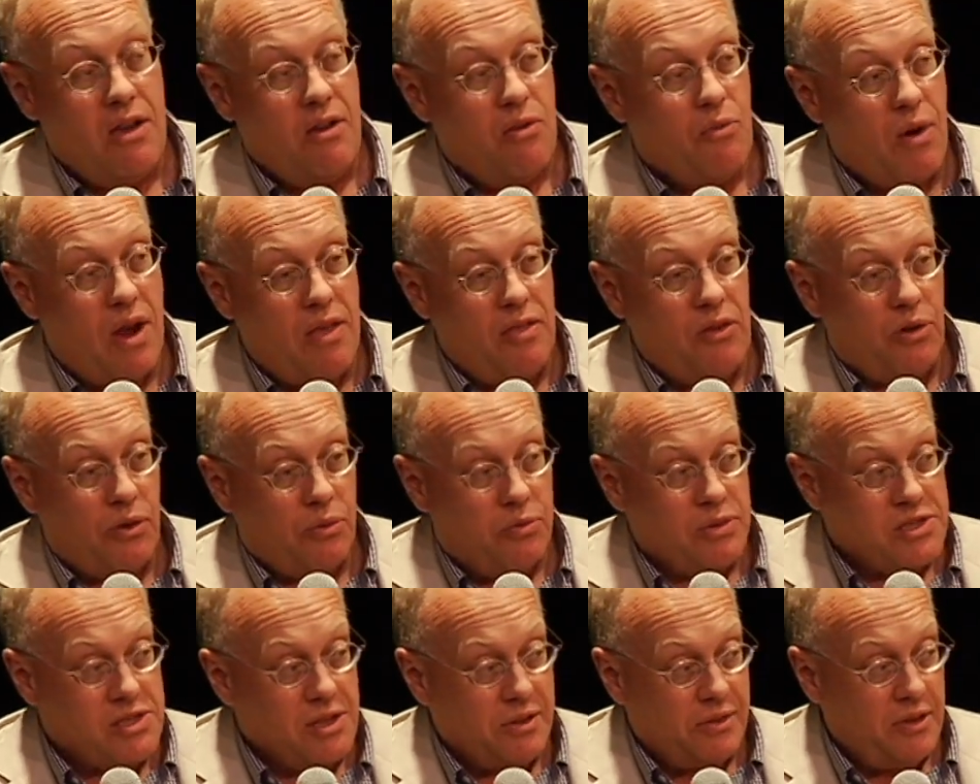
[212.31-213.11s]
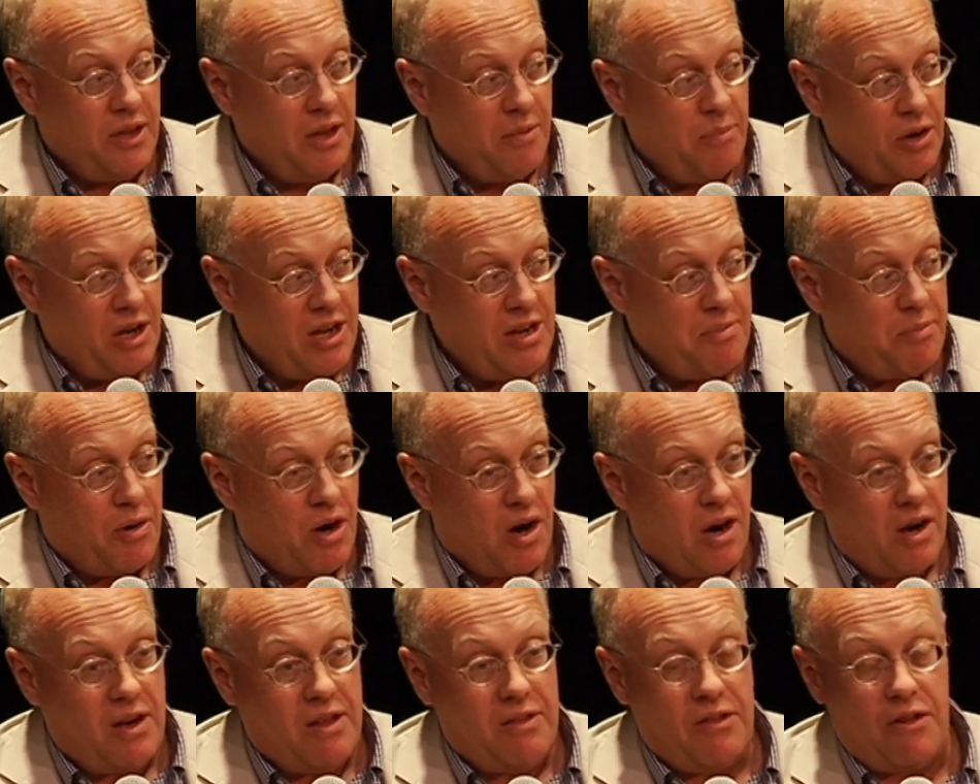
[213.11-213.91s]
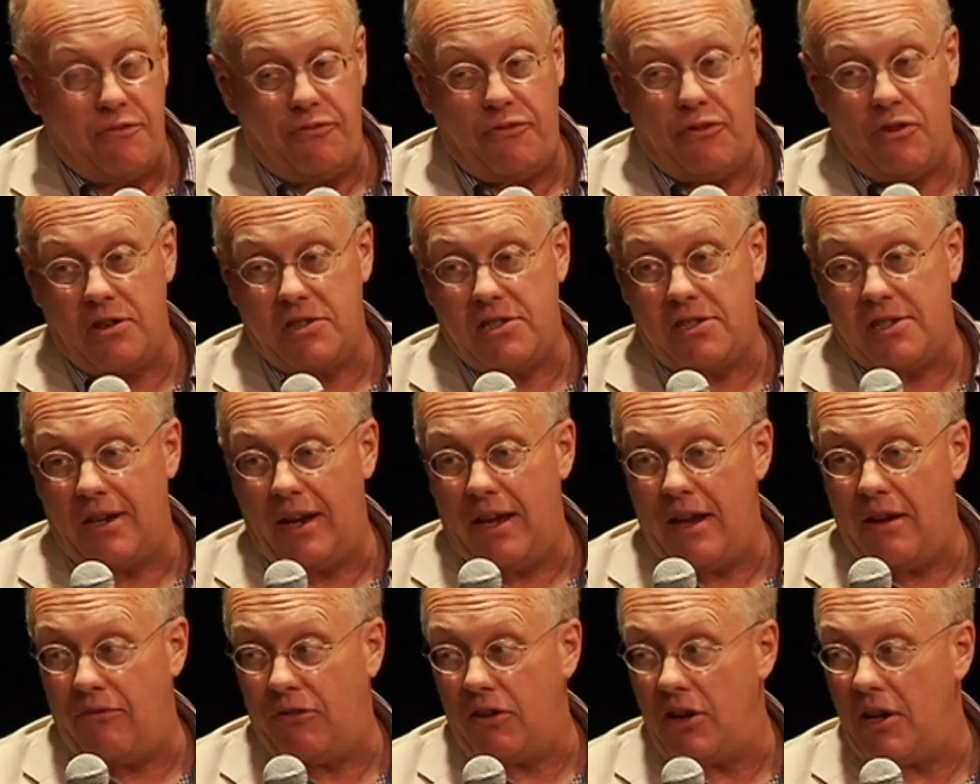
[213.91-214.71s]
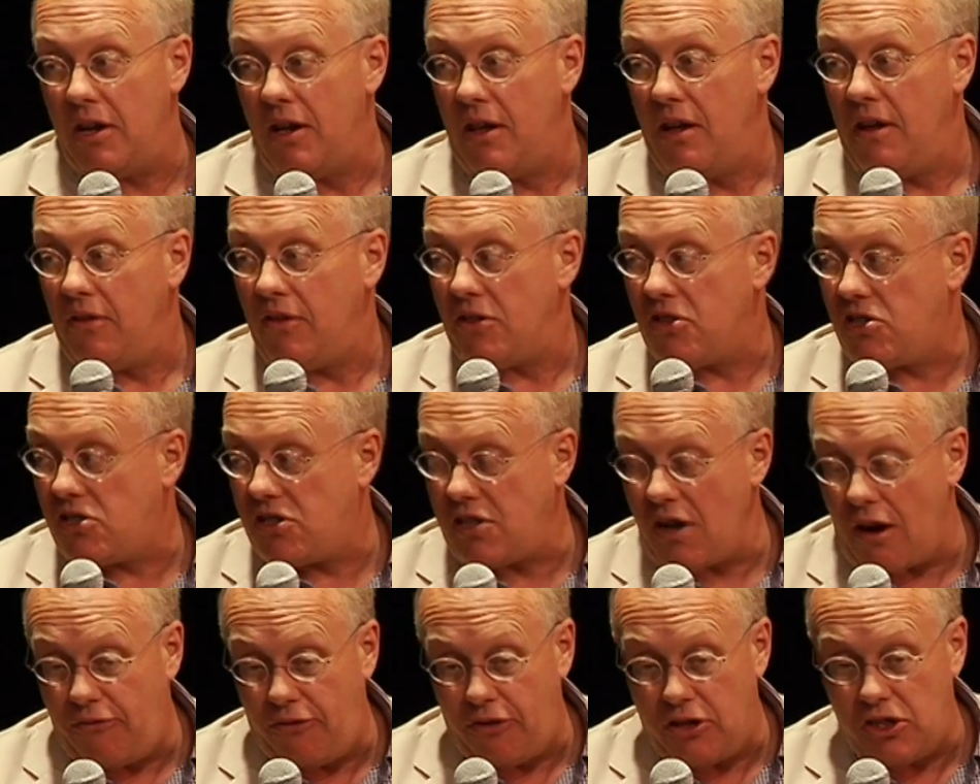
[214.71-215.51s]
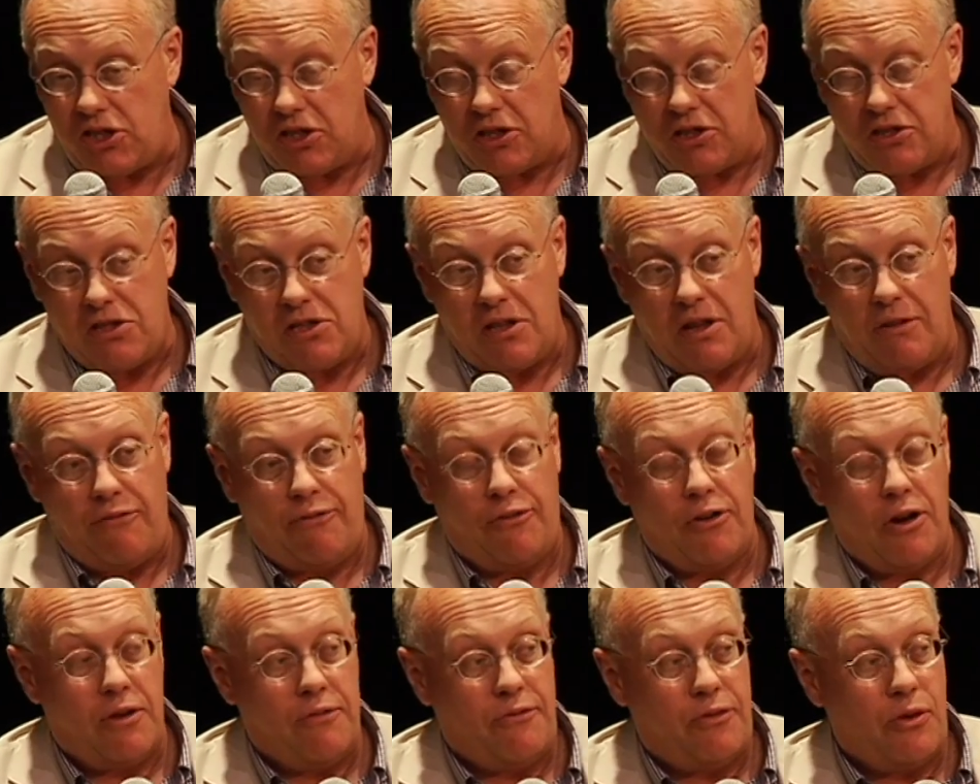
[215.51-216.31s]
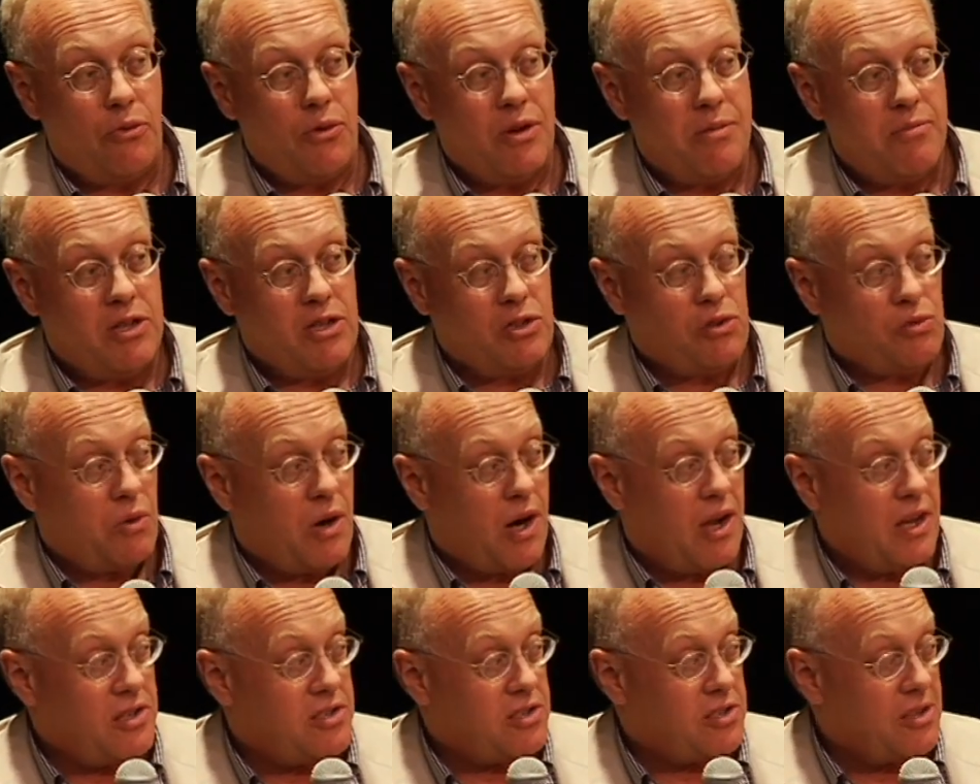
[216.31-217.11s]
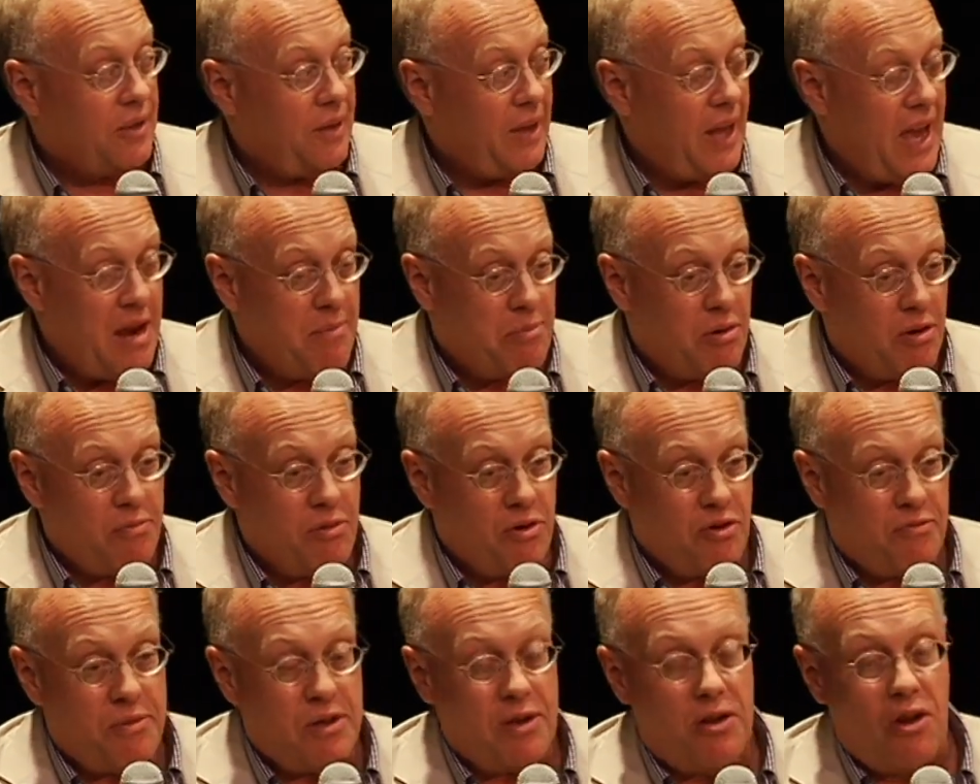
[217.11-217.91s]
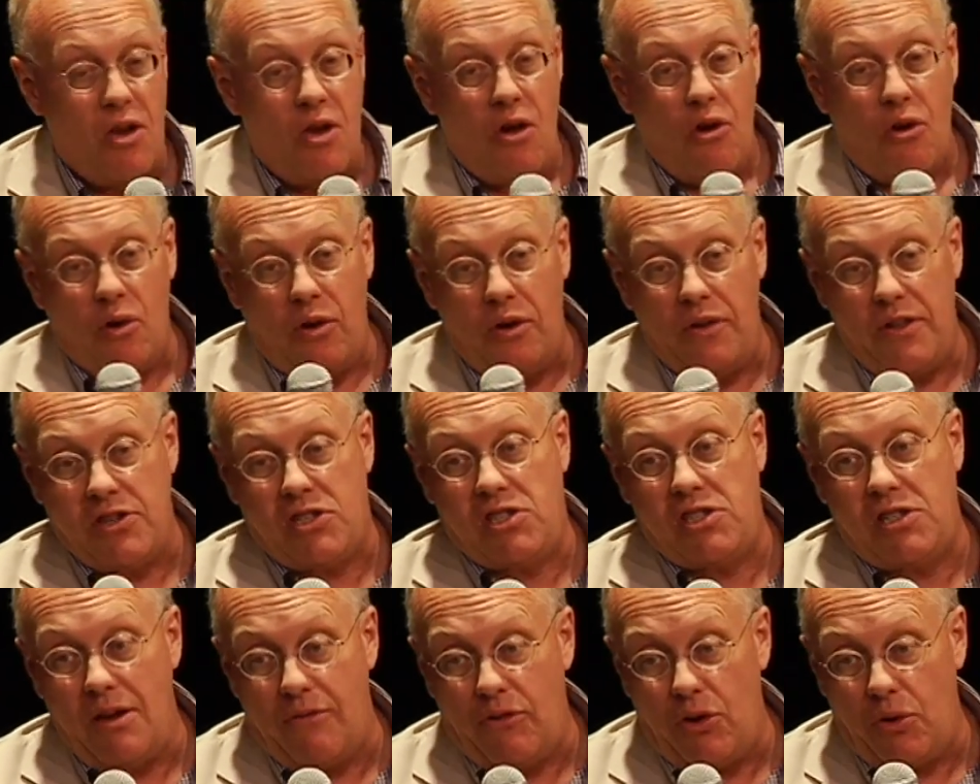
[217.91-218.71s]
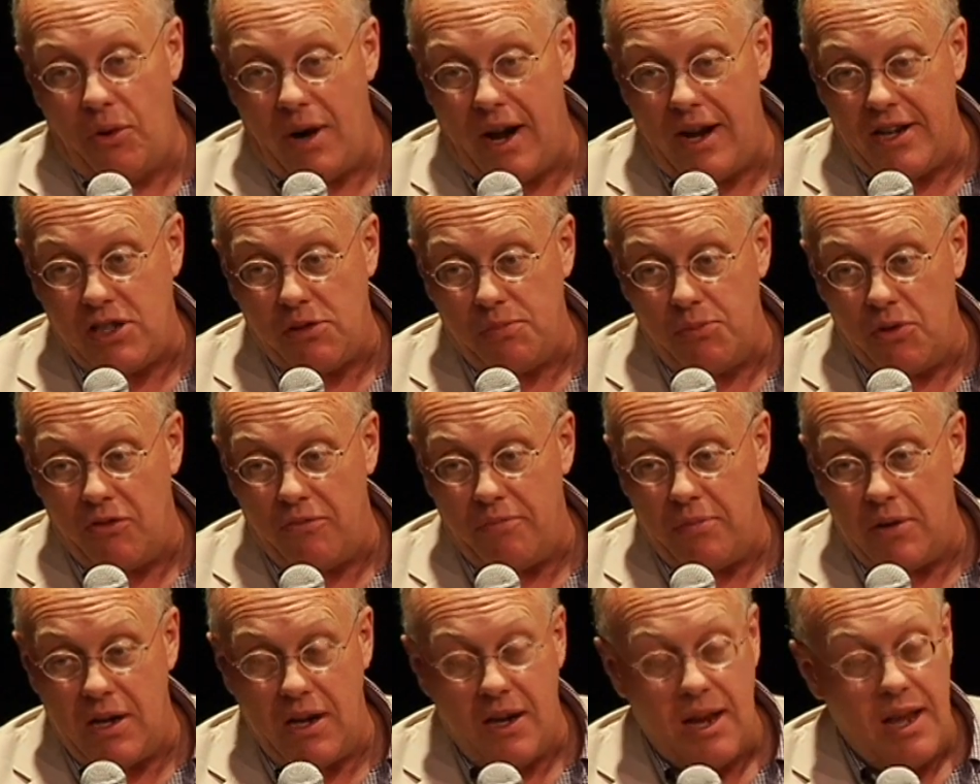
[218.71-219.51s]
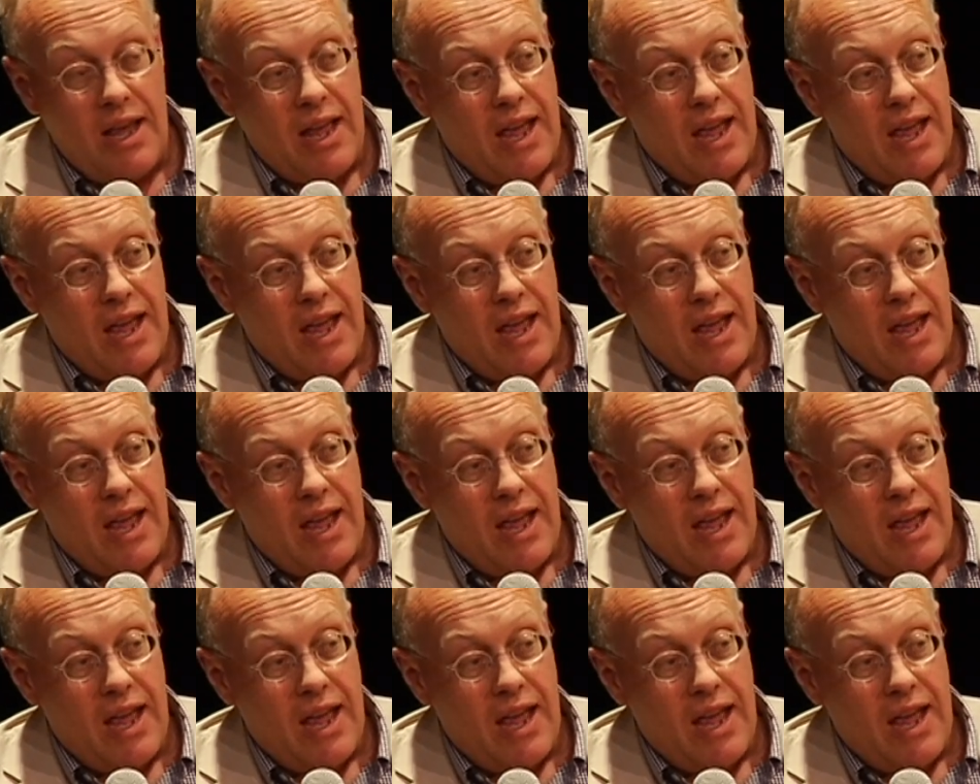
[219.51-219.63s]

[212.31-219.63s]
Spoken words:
whether it was the Liberty Party that fought slavery, the suffragists that fought for women's rights, the labor movement, or the civil rights movement.